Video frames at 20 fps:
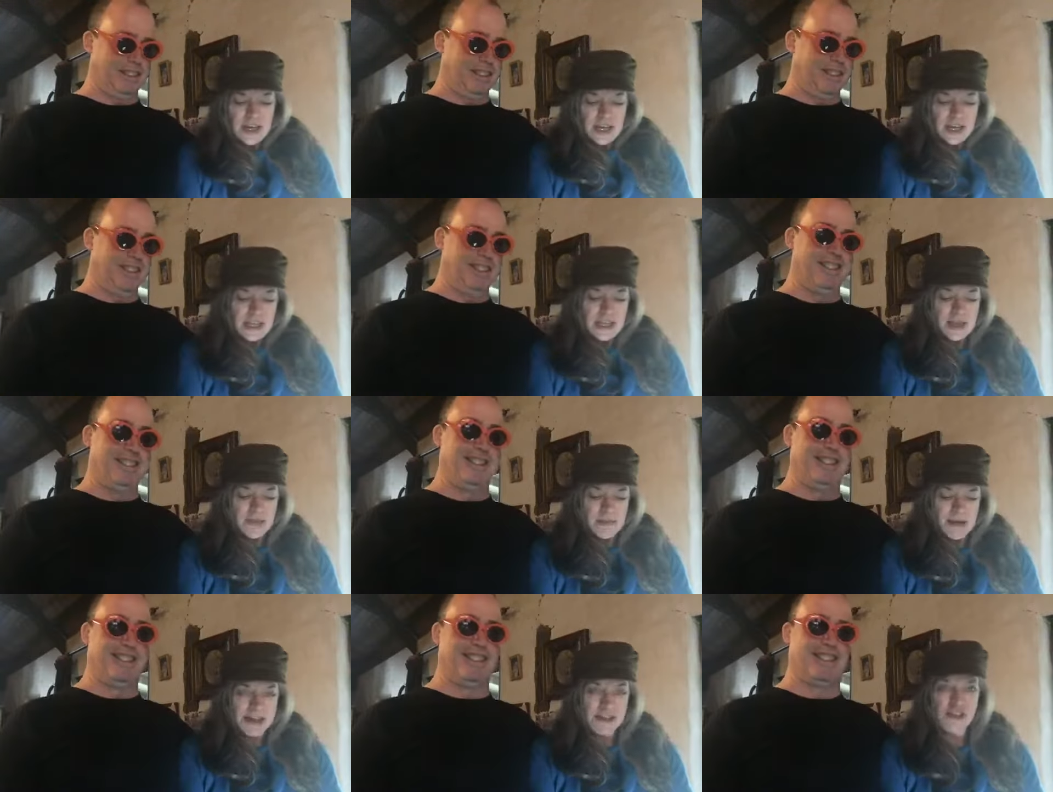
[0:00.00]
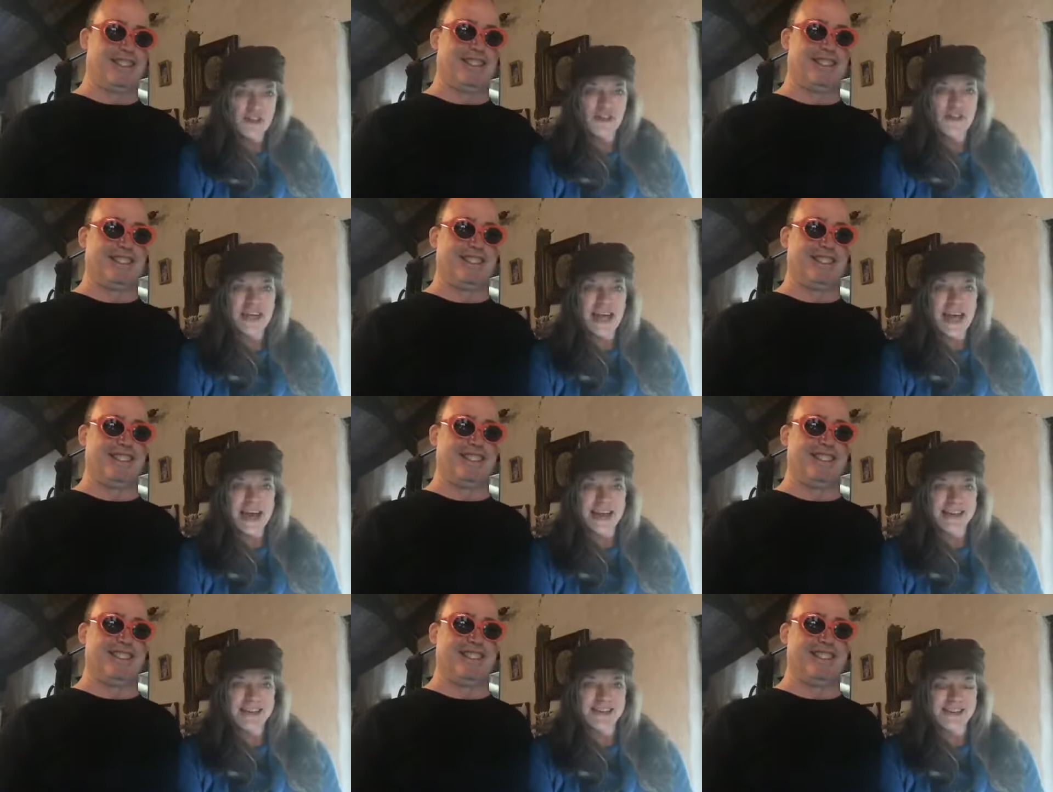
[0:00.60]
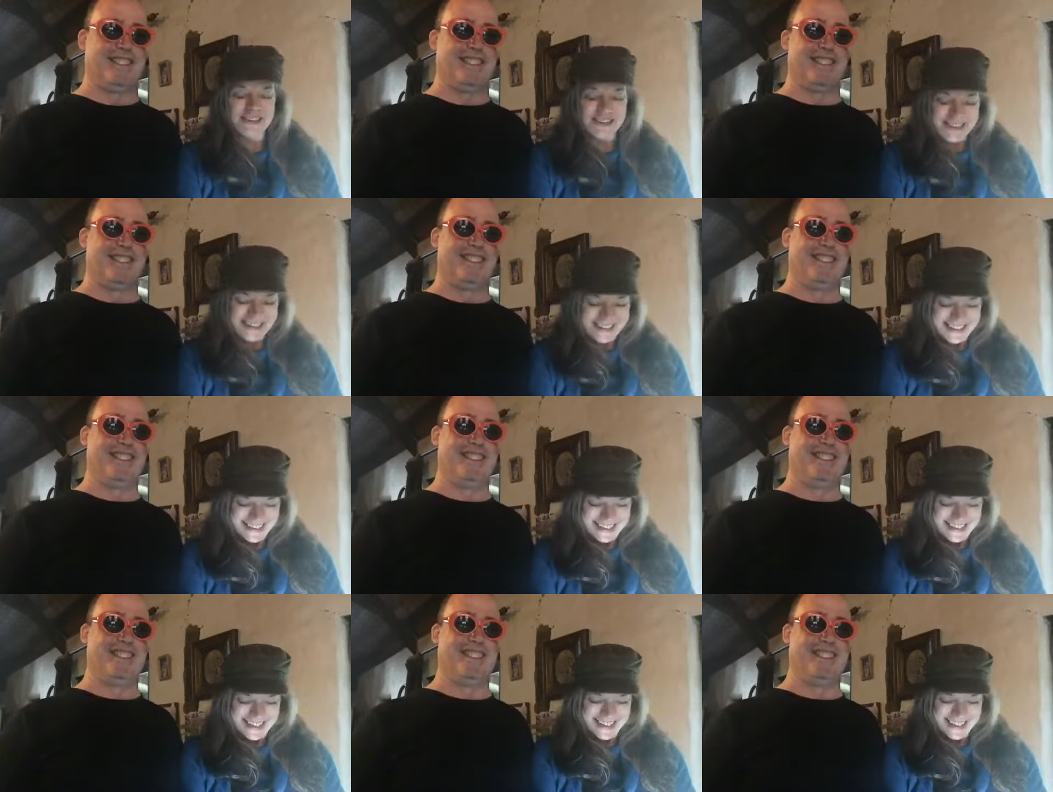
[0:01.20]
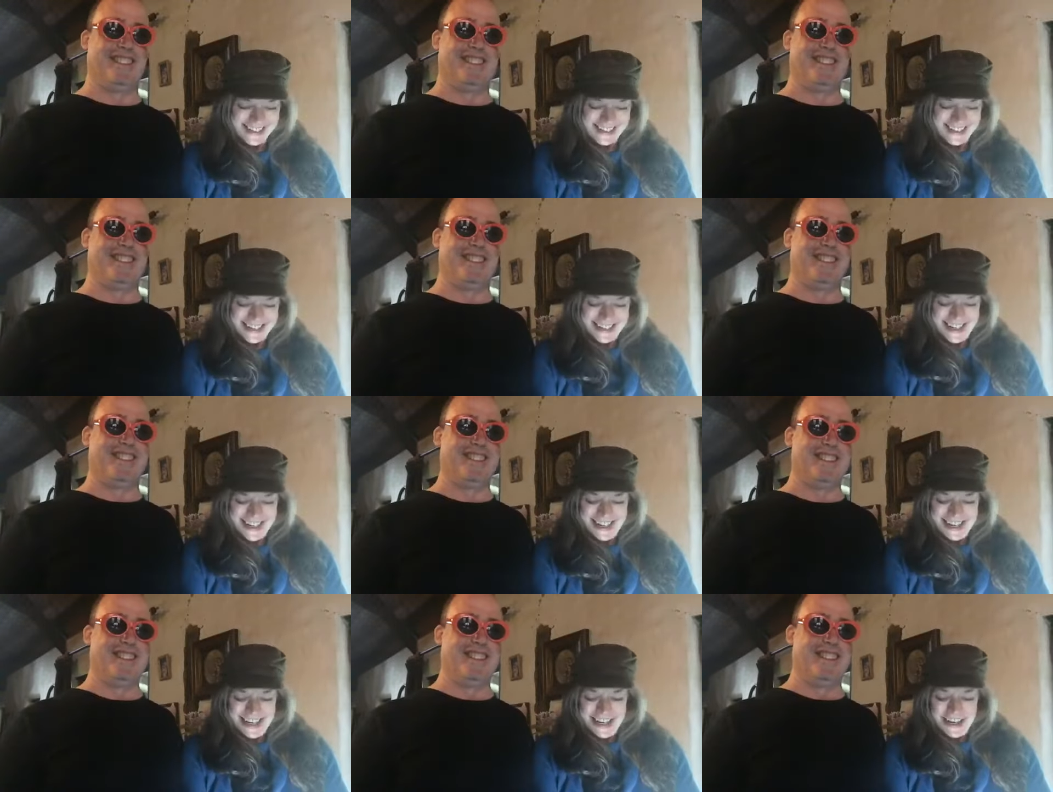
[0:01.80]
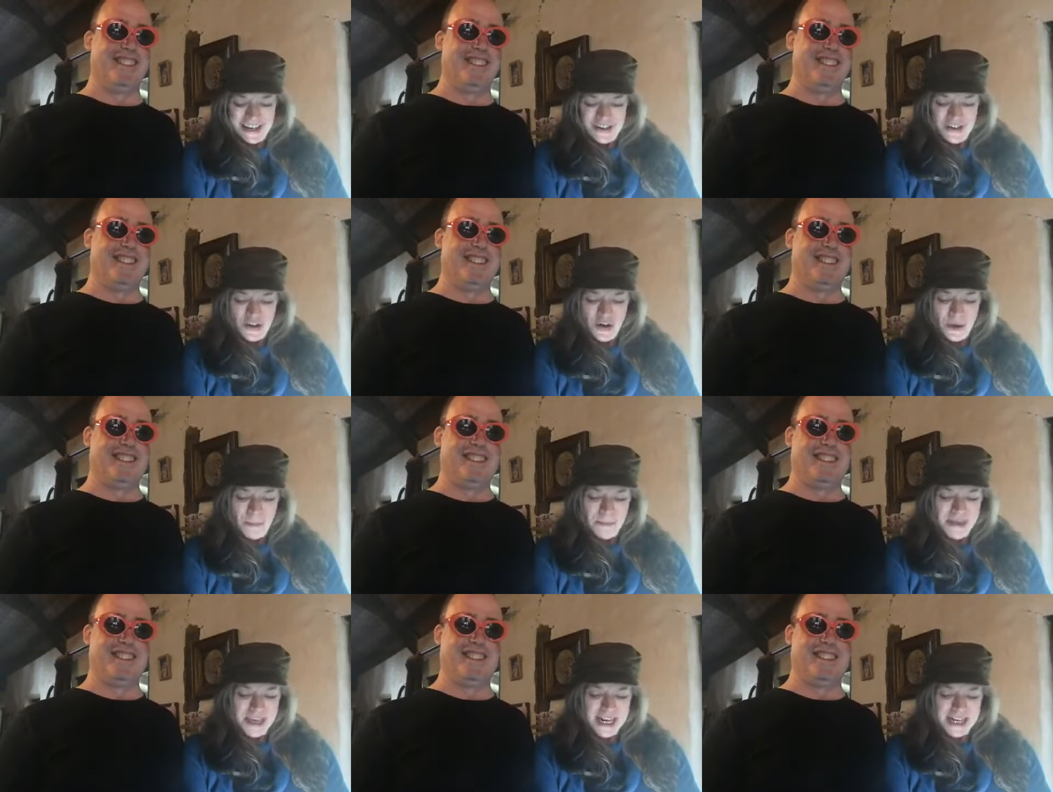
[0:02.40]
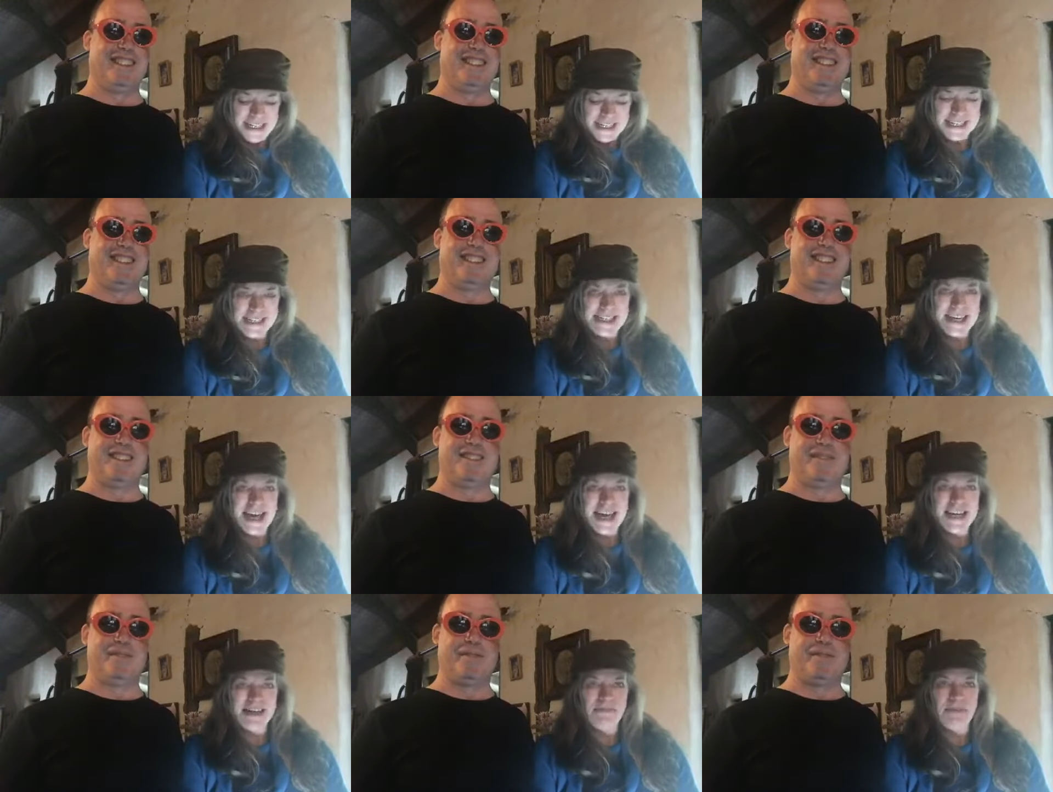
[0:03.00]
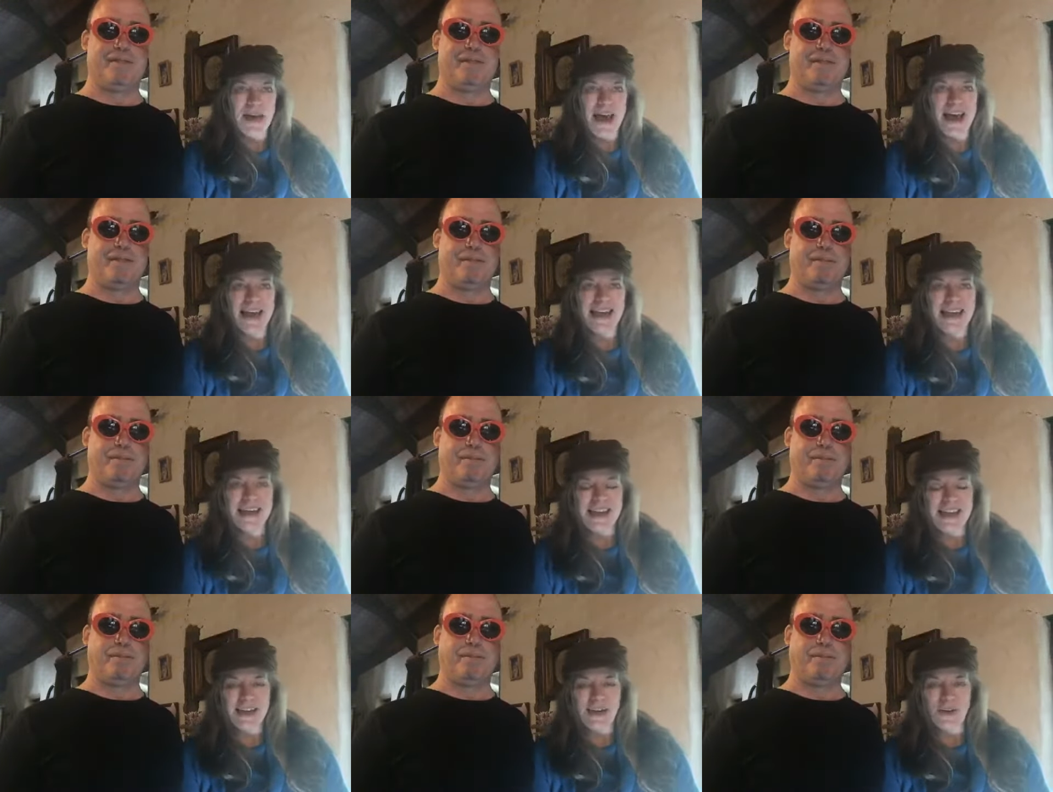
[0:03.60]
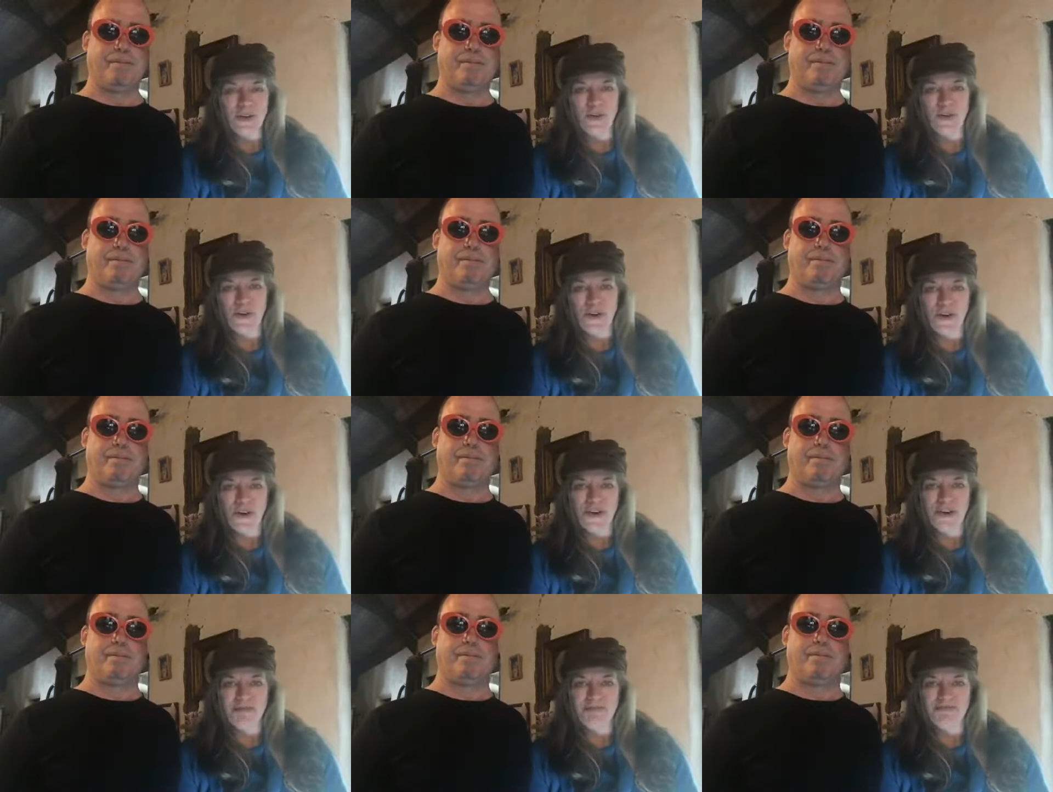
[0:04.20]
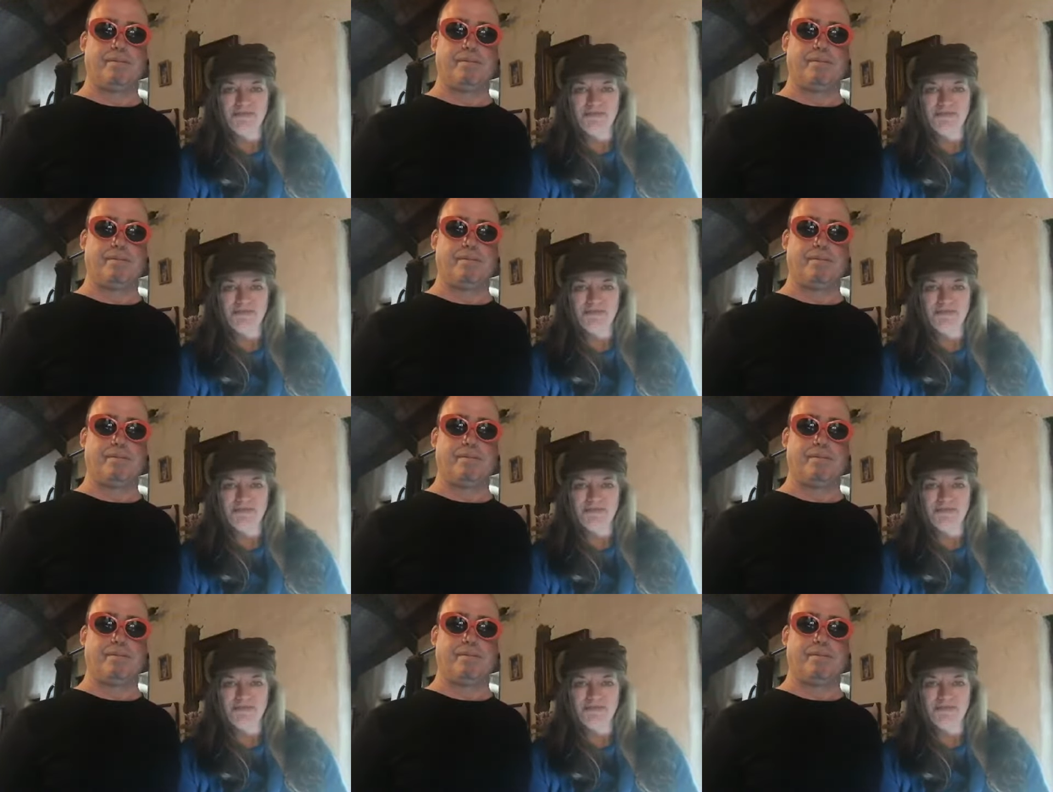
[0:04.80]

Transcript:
Speaker 1: In the imaginary action, not merely stand back and look on,